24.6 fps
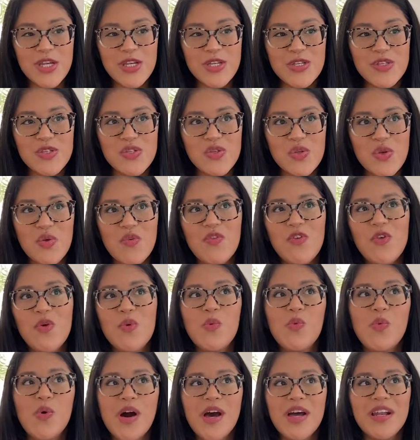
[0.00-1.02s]
So if you
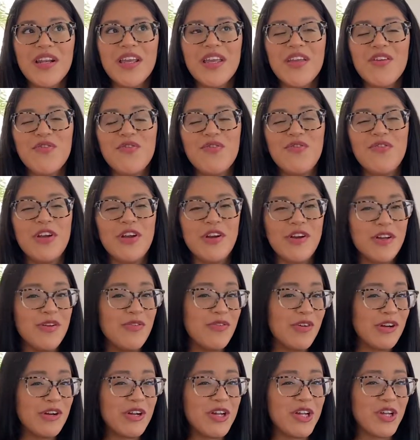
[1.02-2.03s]
want a
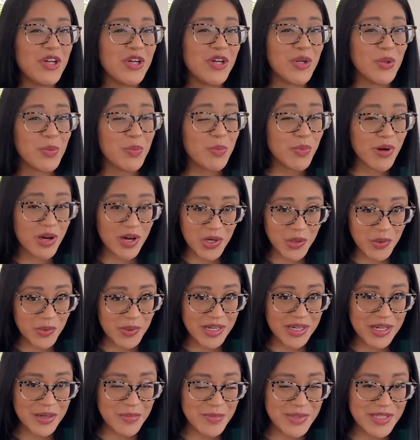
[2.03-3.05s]
very good bottle
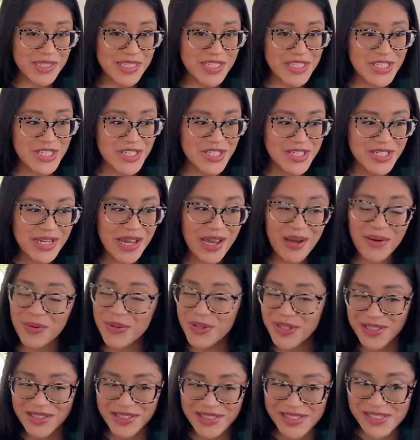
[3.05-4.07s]
recommendation, I
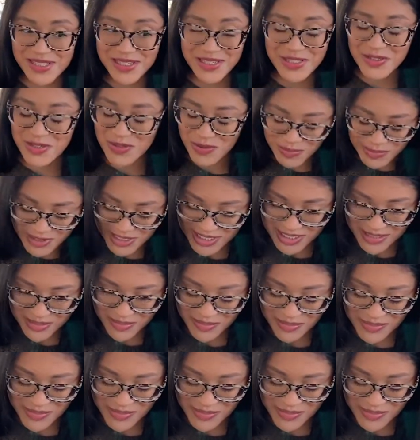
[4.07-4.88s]
wouldn't listen to me,